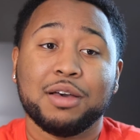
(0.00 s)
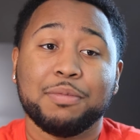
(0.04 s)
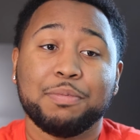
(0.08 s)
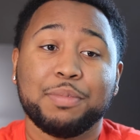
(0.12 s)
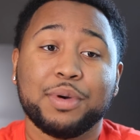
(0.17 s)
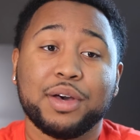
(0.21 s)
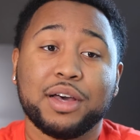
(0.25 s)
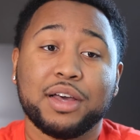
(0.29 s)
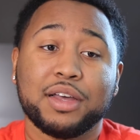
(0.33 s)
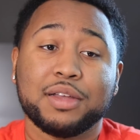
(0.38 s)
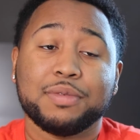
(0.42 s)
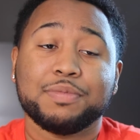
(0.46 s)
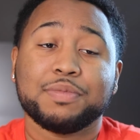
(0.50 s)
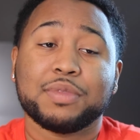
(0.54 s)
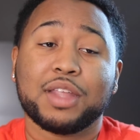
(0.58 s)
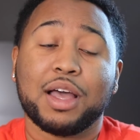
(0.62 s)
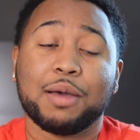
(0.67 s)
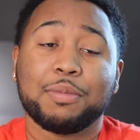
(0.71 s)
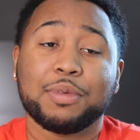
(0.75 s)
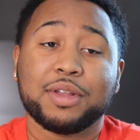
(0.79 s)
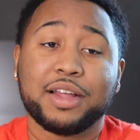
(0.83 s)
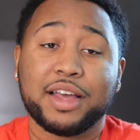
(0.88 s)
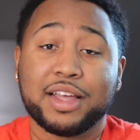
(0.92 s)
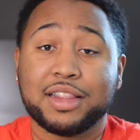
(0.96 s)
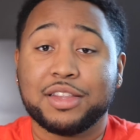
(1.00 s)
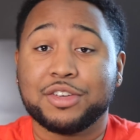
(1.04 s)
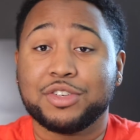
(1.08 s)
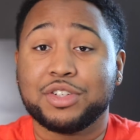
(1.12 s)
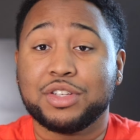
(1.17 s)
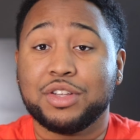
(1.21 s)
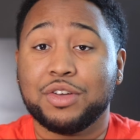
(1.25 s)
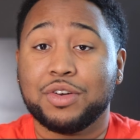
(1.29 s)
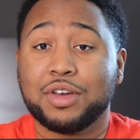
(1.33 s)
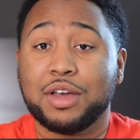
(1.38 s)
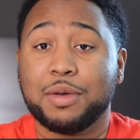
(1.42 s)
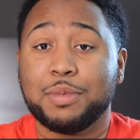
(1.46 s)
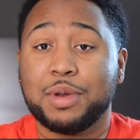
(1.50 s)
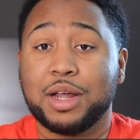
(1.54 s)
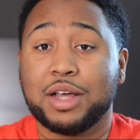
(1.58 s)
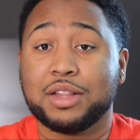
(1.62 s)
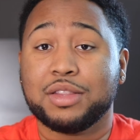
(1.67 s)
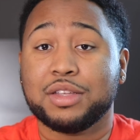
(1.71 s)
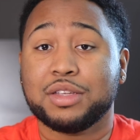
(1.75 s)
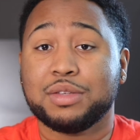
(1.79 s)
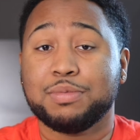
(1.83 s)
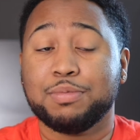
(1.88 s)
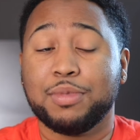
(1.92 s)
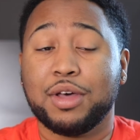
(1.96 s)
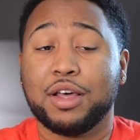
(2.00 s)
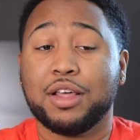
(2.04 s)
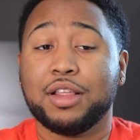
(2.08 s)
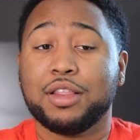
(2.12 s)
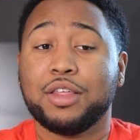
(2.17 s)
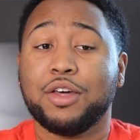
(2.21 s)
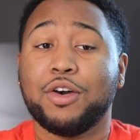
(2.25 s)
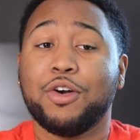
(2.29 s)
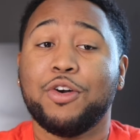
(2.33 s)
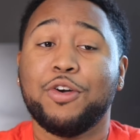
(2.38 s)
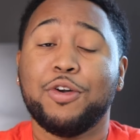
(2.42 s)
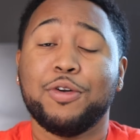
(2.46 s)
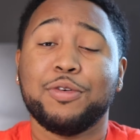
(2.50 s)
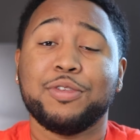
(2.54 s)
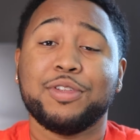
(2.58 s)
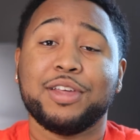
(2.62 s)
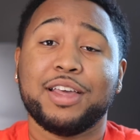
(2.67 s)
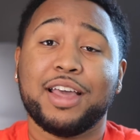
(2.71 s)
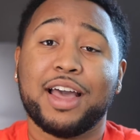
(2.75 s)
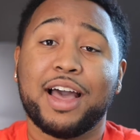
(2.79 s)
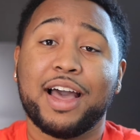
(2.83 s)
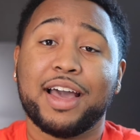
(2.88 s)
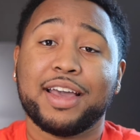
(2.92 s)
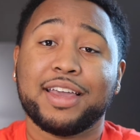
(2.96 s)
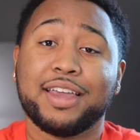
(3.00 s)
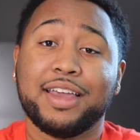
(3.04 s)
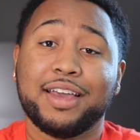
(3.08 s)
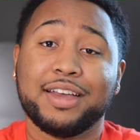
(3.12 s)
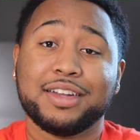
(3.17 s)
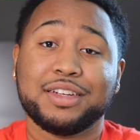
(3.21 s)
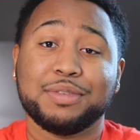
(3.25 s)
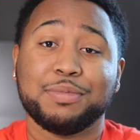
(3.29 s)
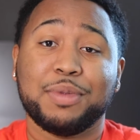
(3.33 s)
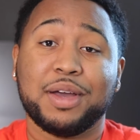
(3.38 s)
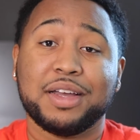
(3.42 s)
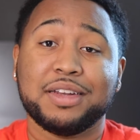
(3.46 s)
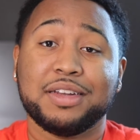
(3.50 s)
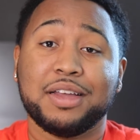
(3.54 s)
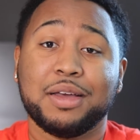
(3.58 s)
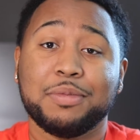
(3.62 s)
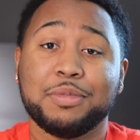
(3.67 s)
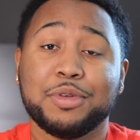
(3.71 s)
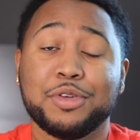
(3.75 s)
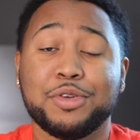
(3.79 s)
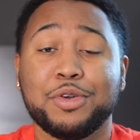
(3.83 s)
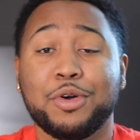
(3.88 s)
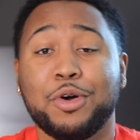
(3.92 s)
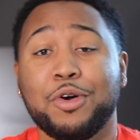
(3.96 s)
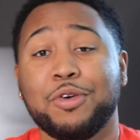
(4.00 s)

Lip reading: But I'm glad they're still coming out this month. Hopefully I catch my W.